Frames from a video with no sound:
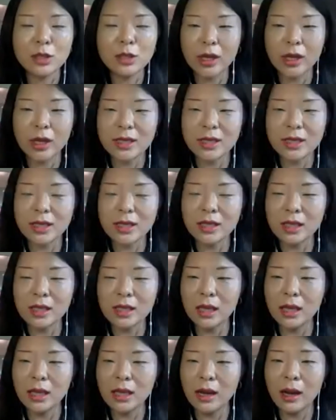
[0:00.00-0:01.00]
can see,
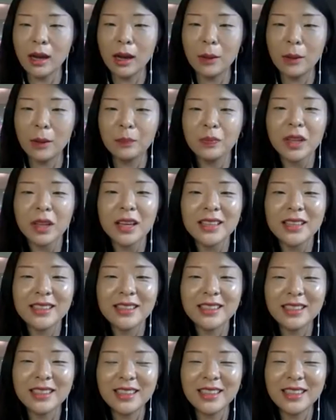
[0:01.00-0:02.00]

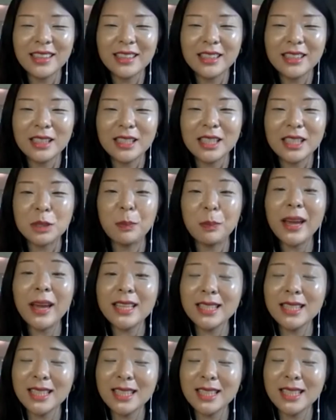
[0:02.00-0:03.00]
the
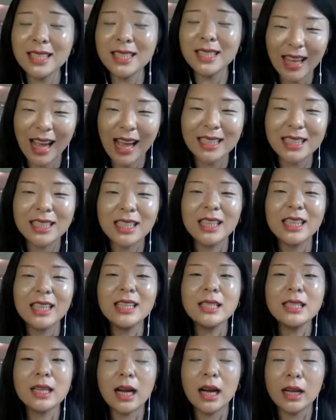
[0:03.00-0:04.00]
space is
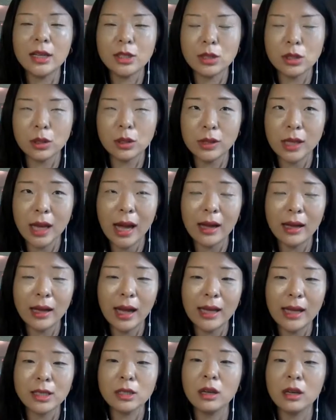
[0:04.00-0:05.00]
connected, so that
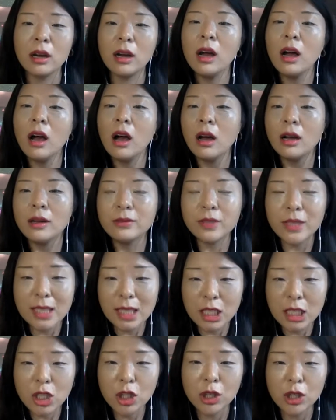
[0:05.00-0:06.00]
as a
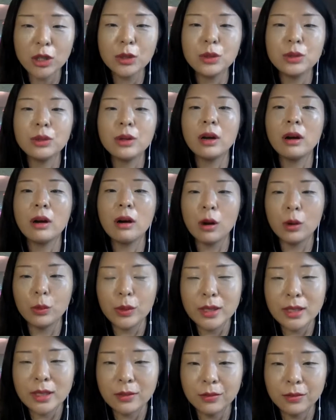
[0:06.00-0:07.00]
visitor, you can
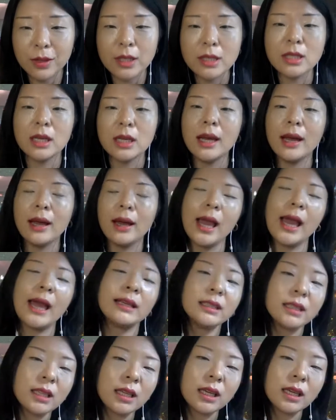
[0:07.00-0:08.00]
always visit
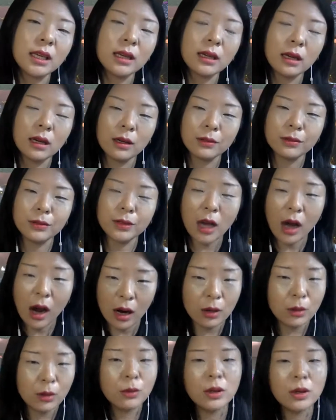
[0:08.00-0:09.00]
any of the
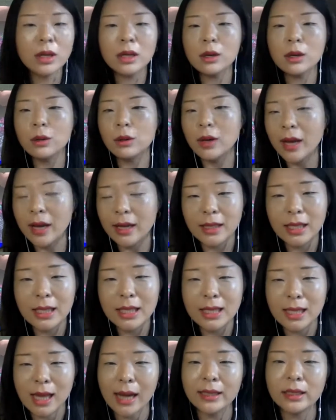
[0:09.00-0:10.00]
artwork or any
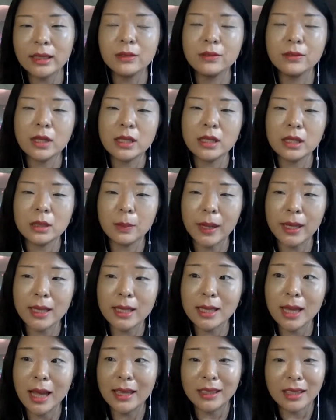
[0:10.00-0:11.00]
side of the
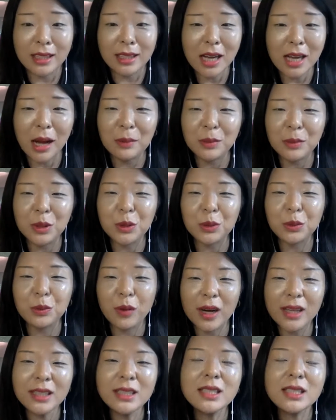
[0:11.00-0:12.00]
space anytime you
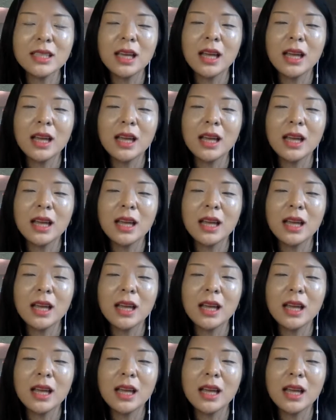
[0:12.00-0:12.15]
want.